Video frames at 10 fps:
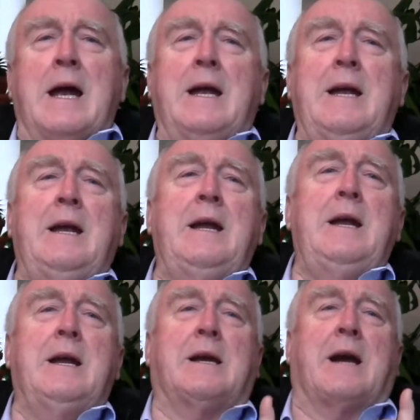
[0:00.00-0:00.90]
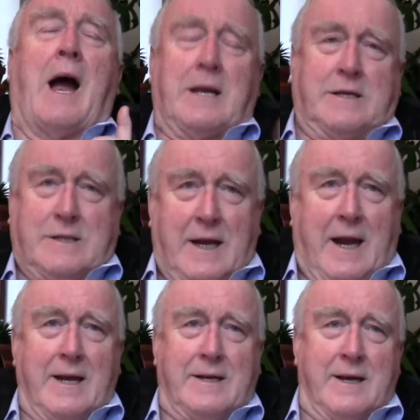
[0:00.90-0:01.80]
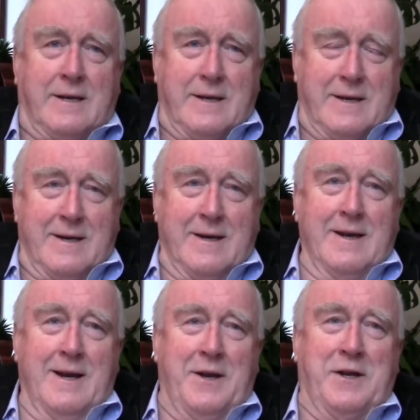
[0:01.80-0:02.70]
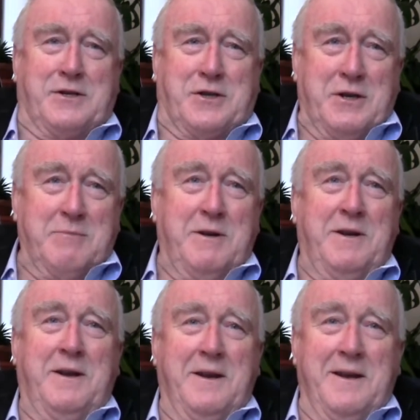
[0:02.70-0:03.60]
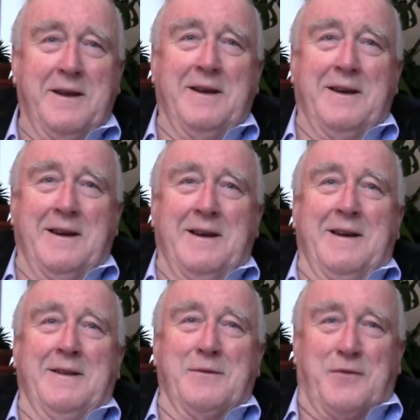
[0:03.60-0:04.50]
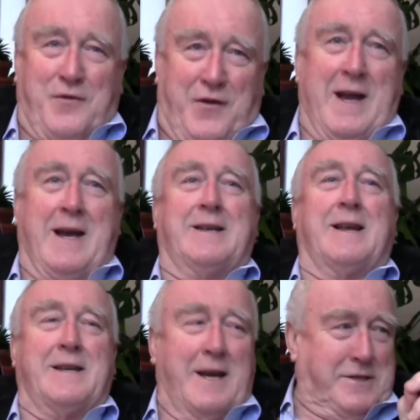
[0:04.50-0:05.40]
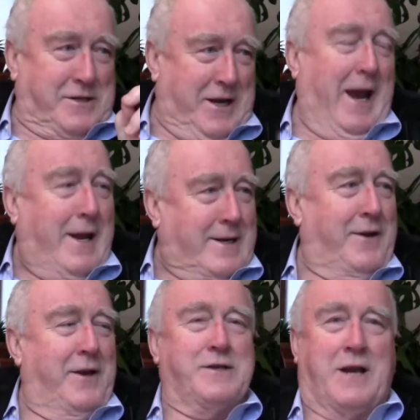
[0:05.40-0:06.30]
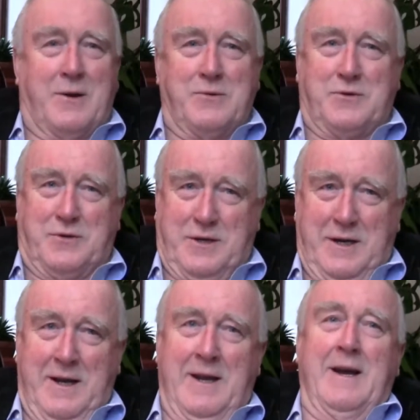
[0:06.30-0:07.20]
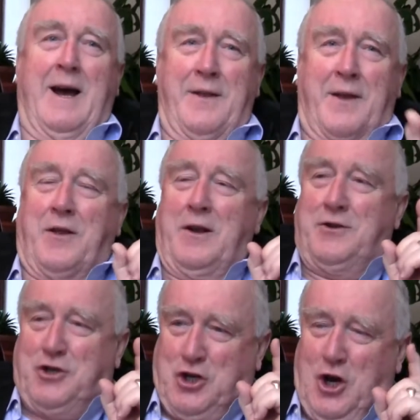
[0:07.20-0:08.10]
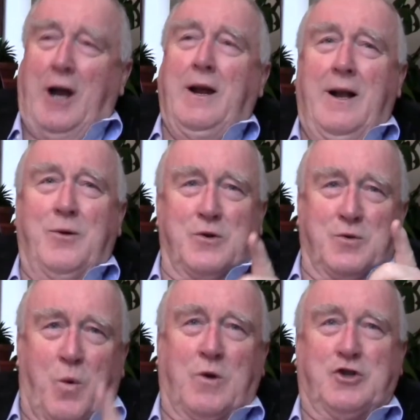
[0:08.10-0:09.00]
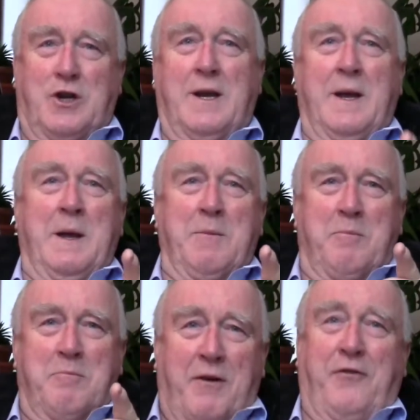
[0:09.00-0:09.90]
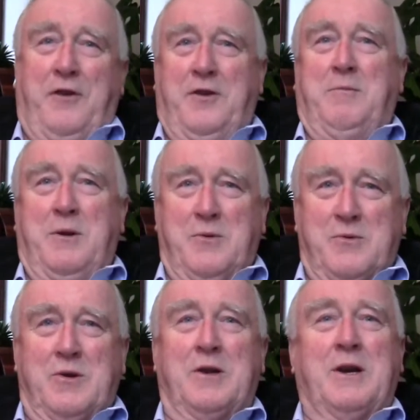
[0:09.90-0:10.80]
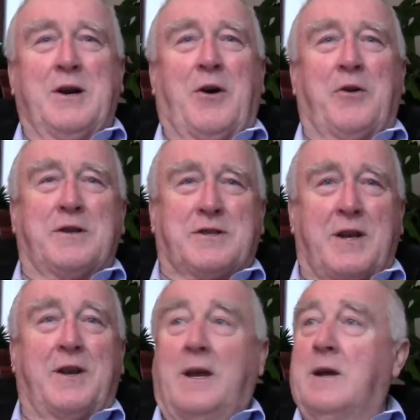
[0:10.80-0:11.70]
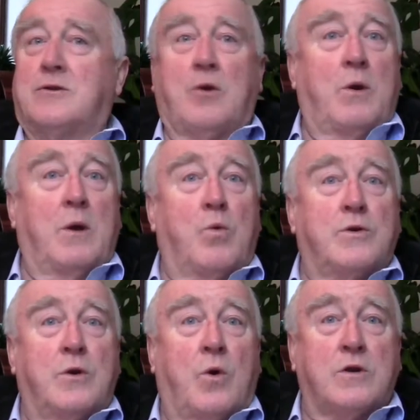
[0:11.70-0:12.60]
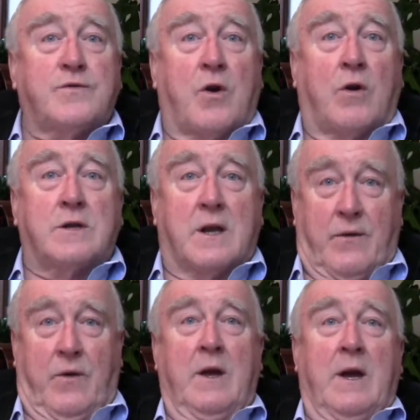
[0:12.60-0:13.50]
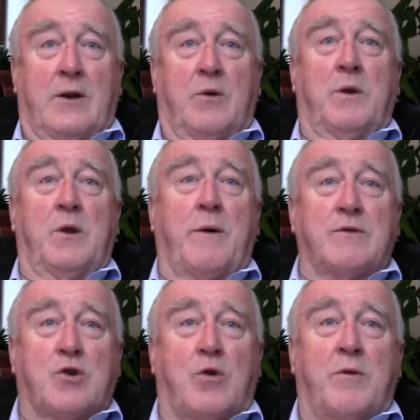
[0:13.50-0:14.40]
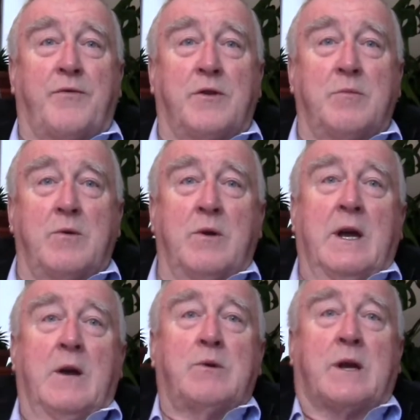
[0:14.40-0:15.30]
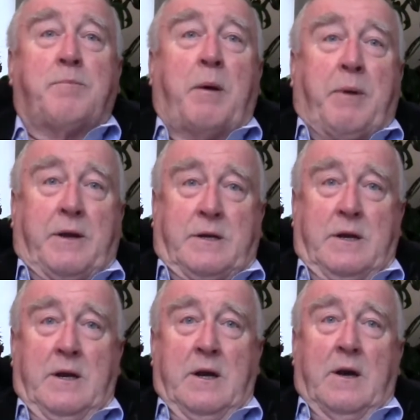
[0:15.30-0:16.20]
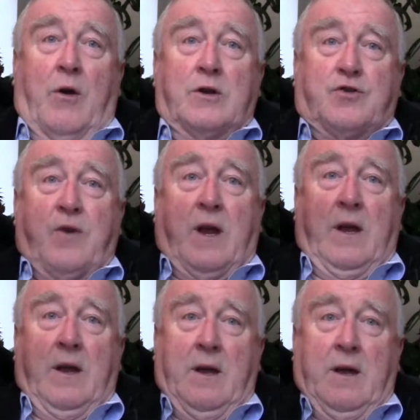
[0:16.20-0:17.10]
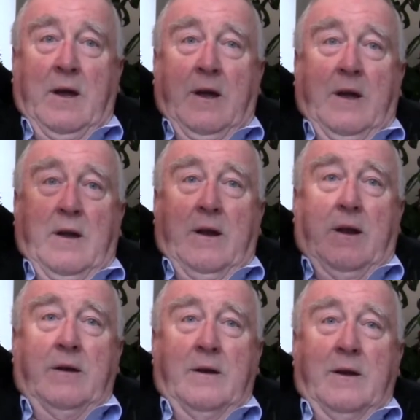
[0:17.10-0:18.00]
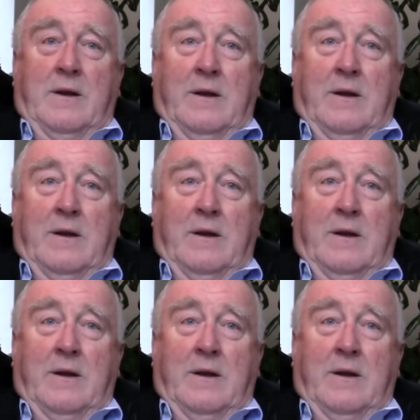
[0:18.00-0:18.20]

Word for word: he castigated in his sermon the fact that he had stayed in this house and that the little child was watching Muffin the Mule on a Sunday. It was only a wooden horse, for God's sake. I don't know whether you ever saw Muffin the Mule. It was like a puppet on a string. Right?